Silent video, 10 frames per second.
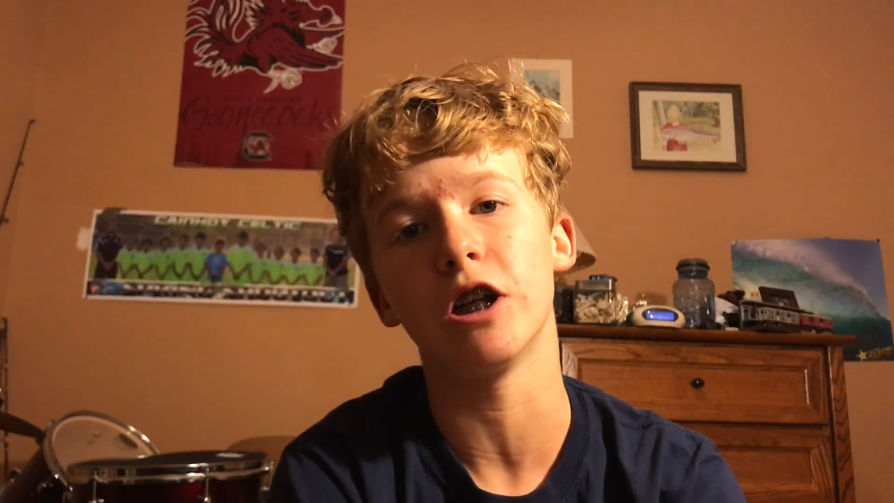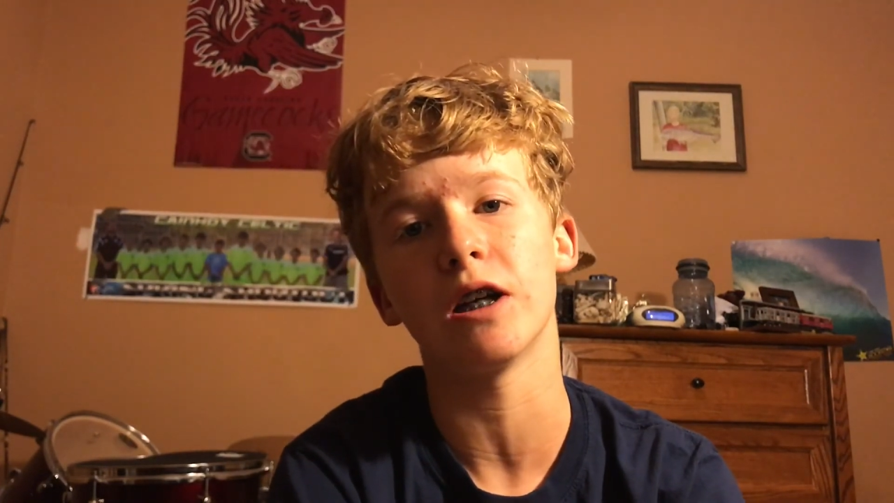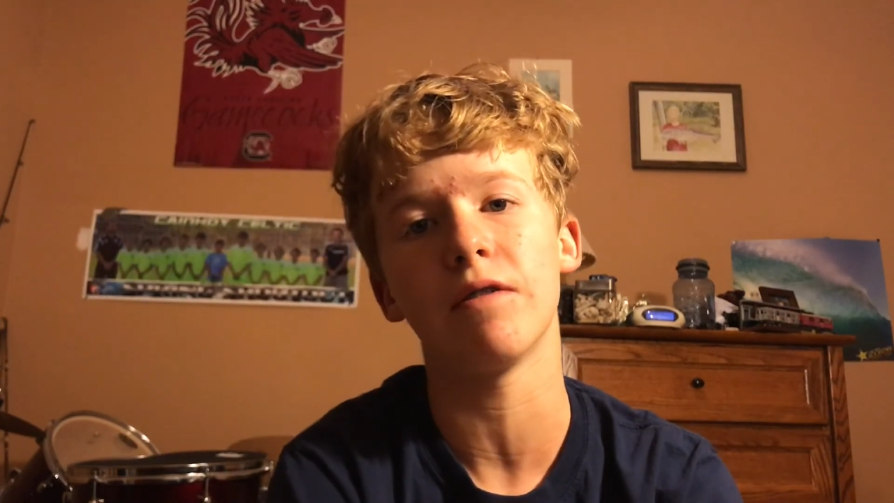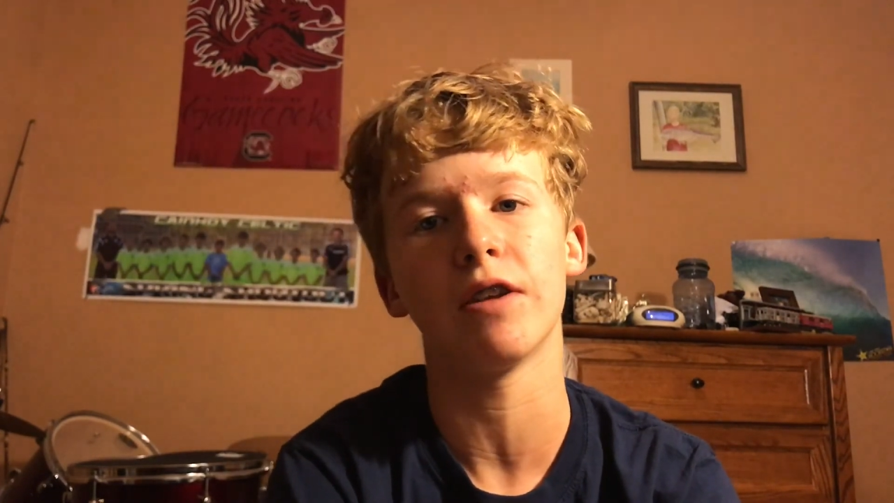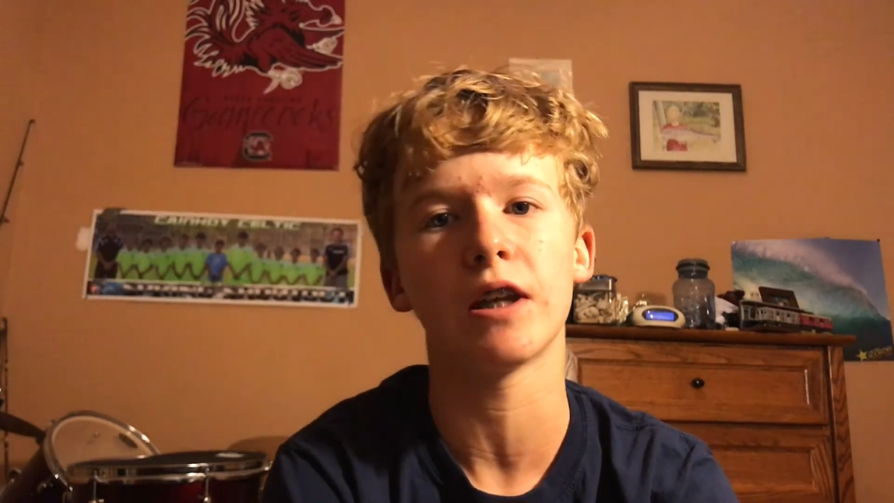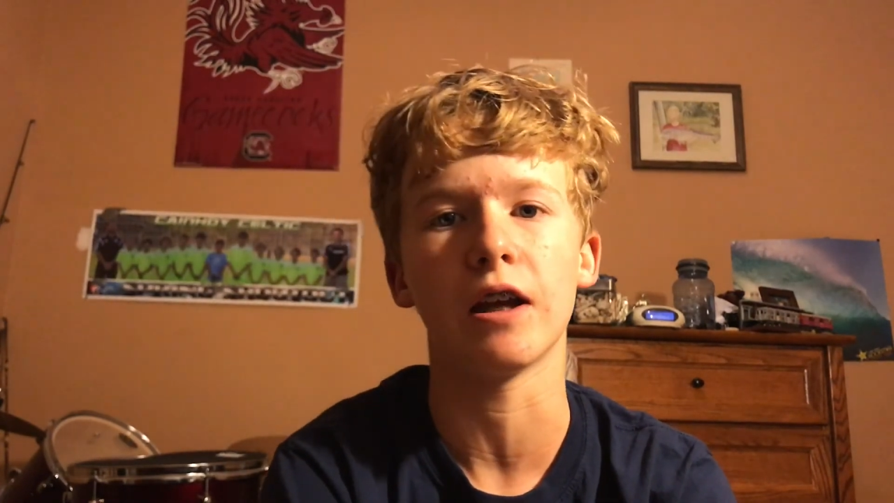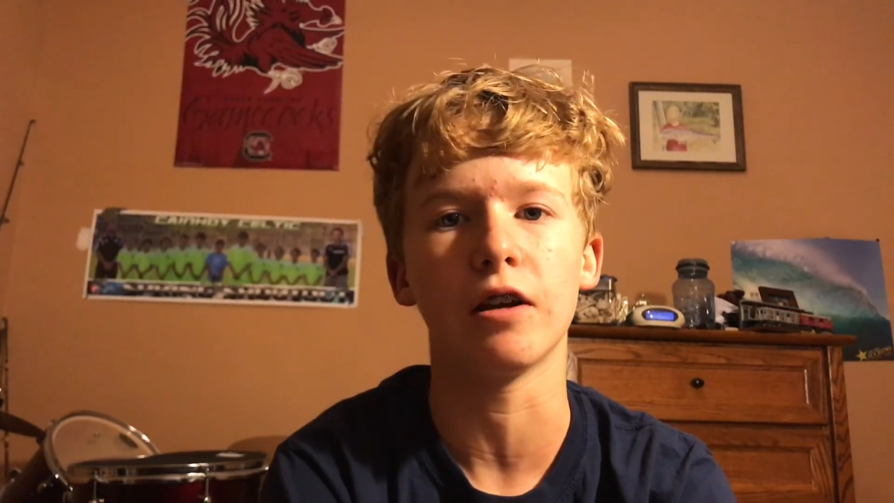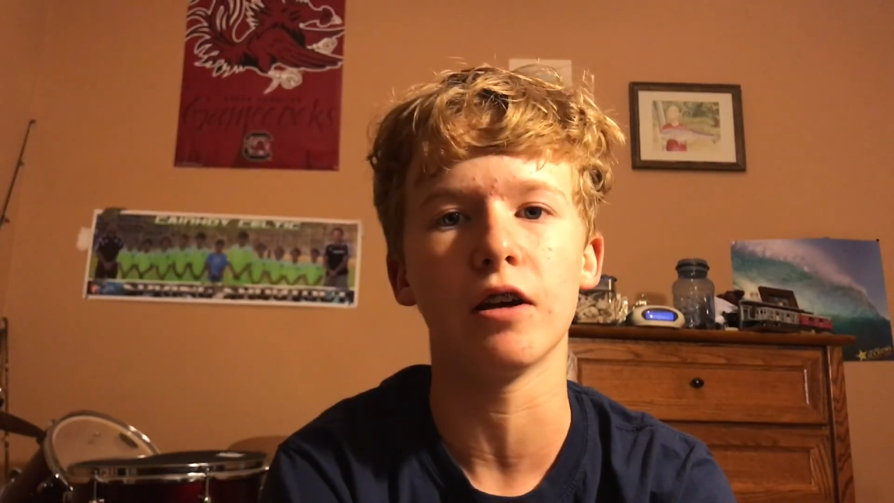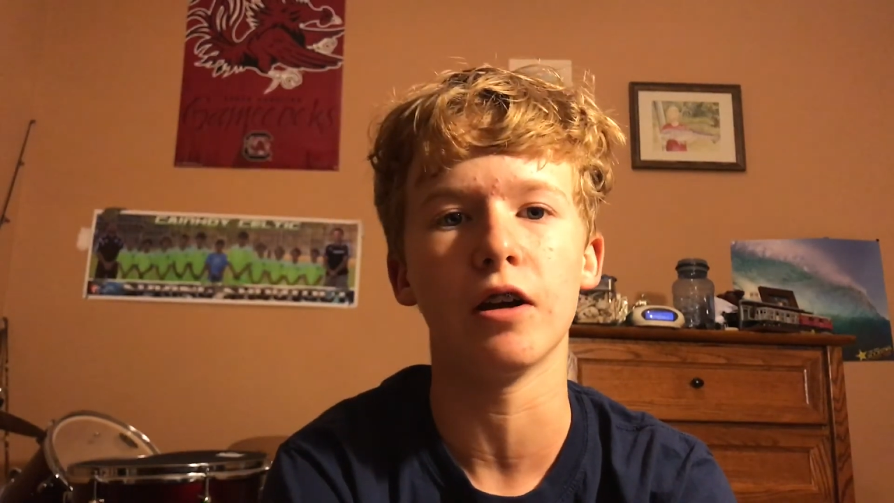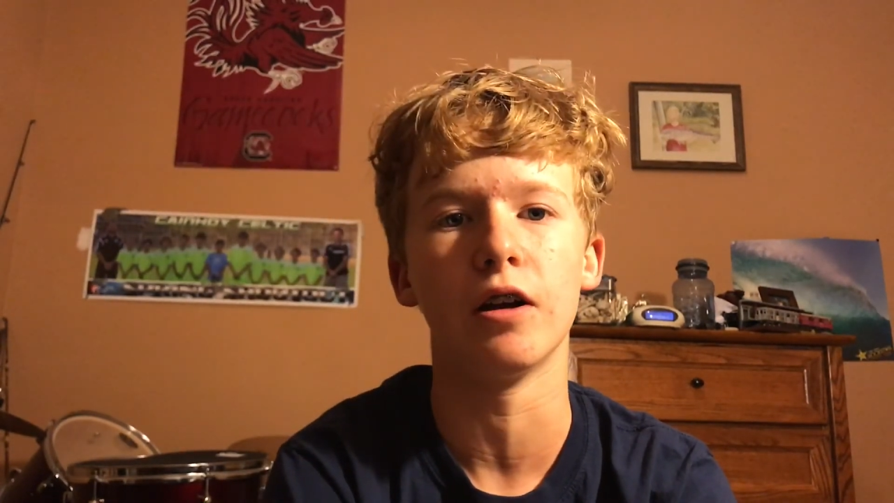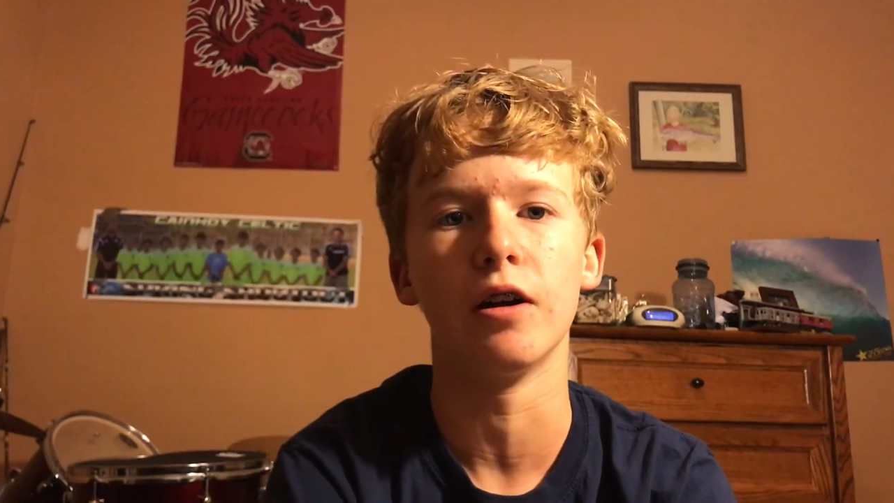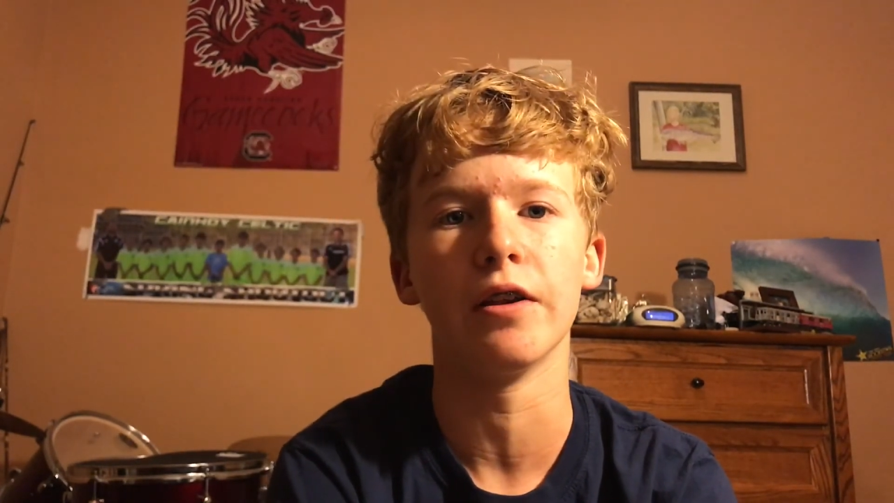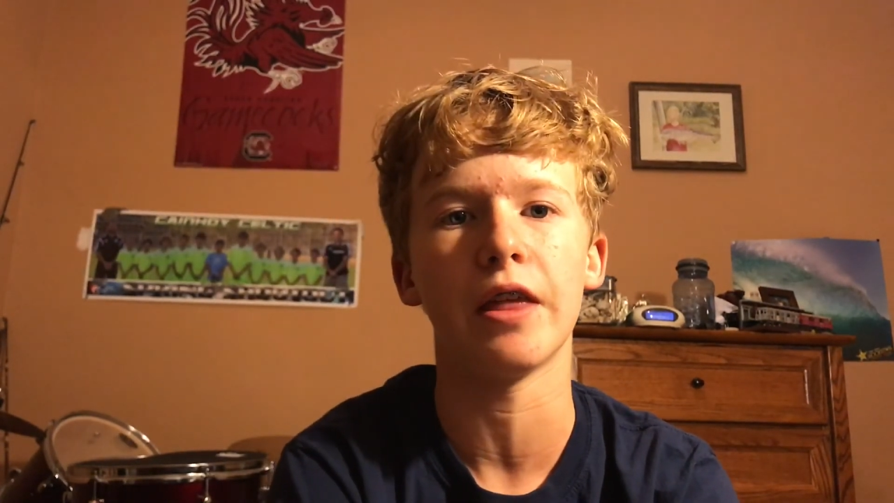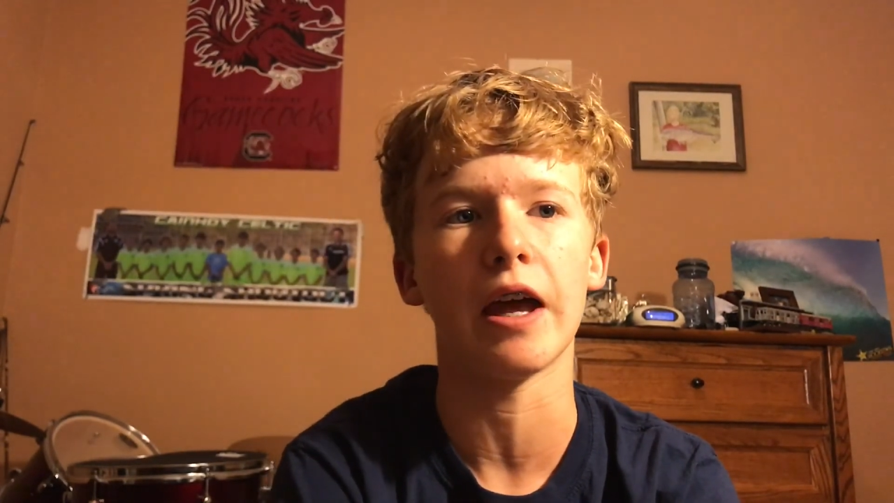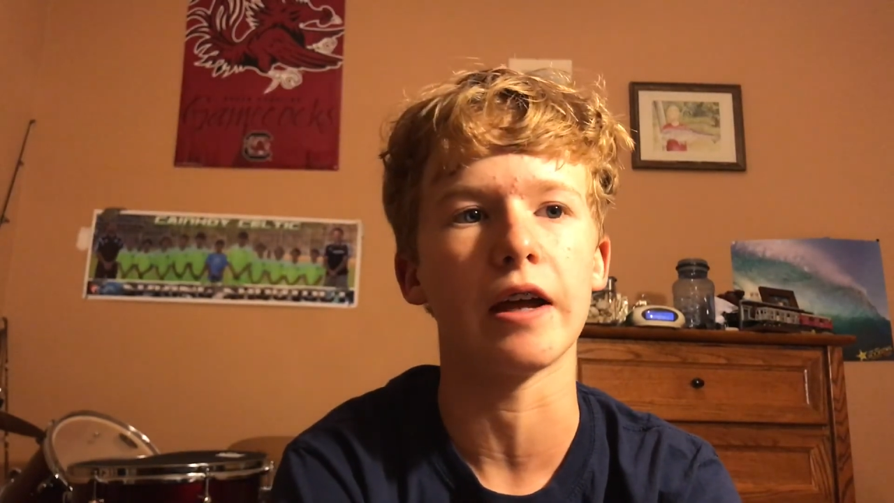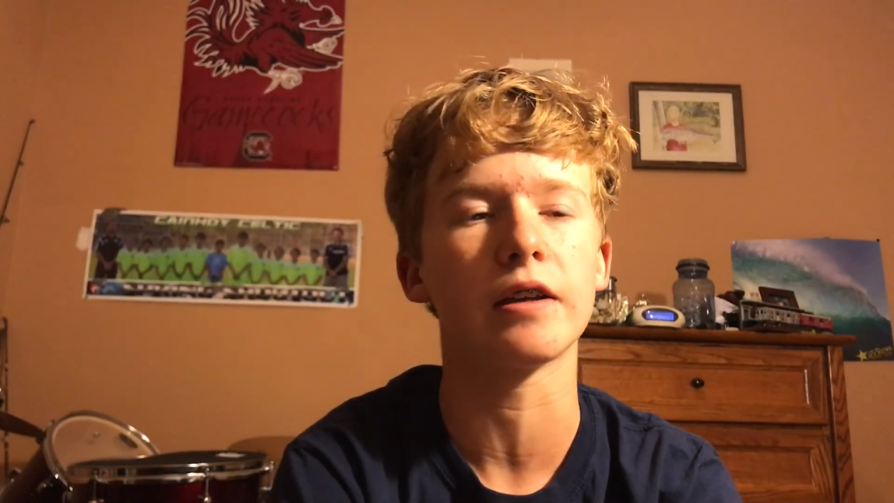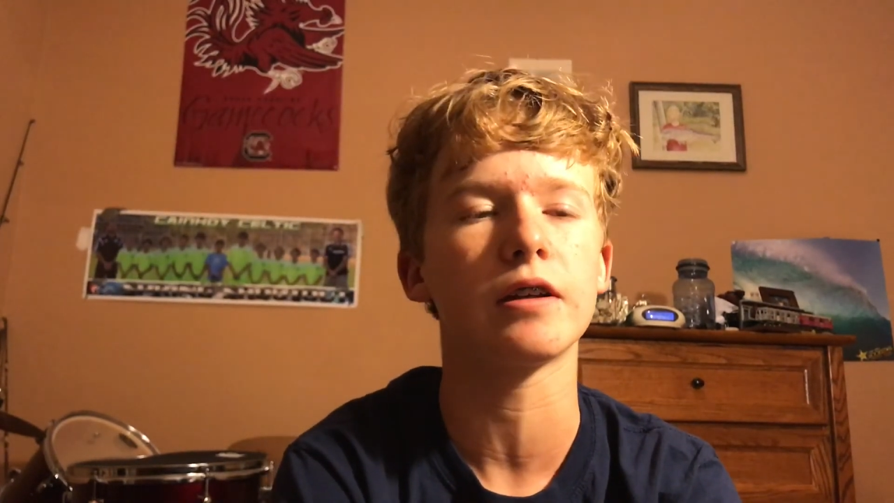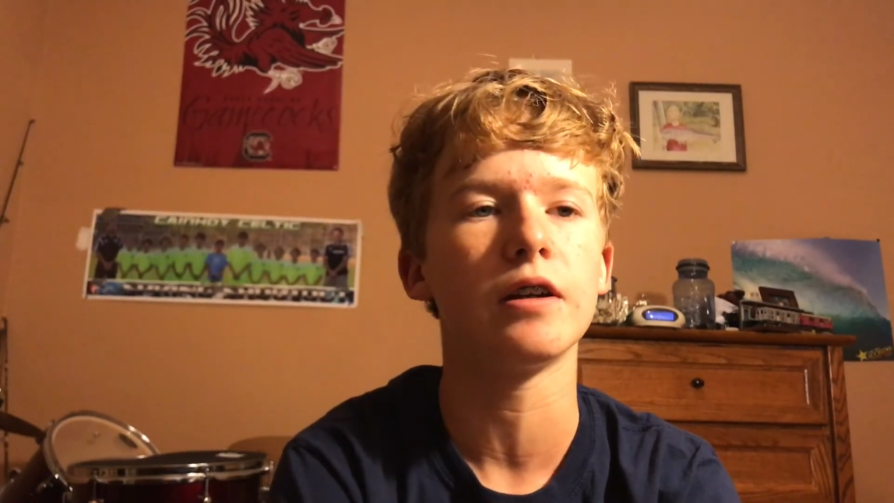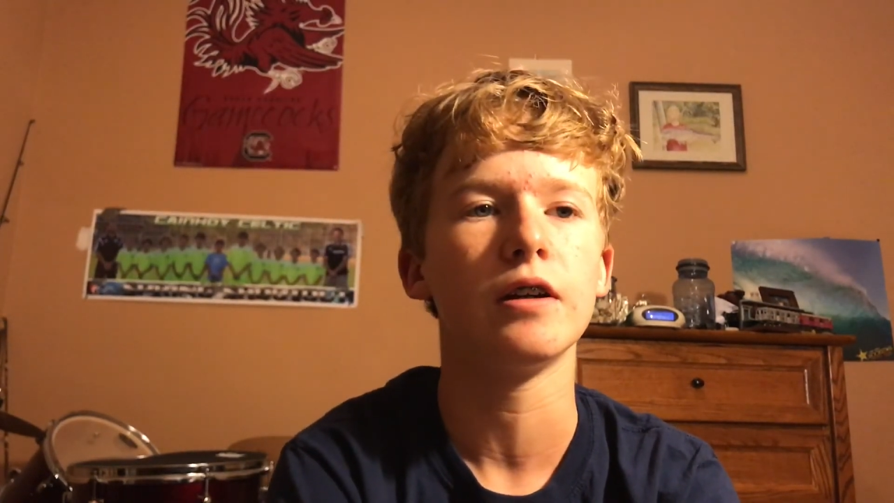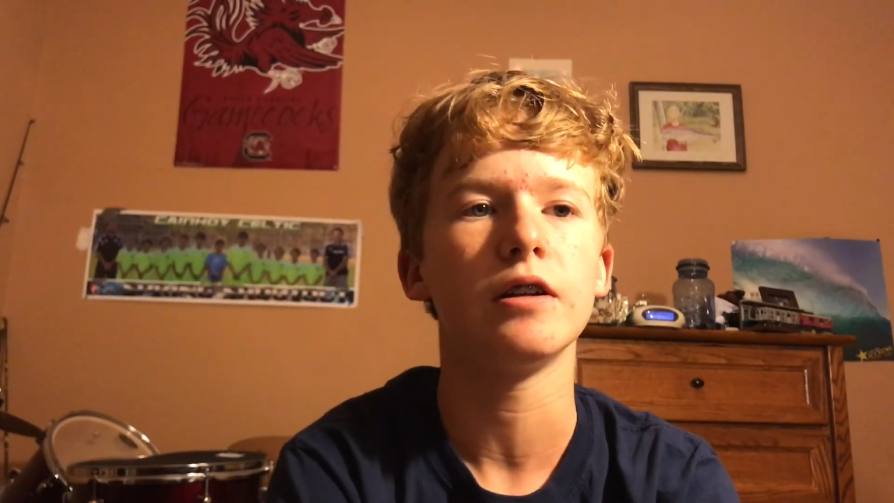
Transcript: She doesn't even say good or thanks.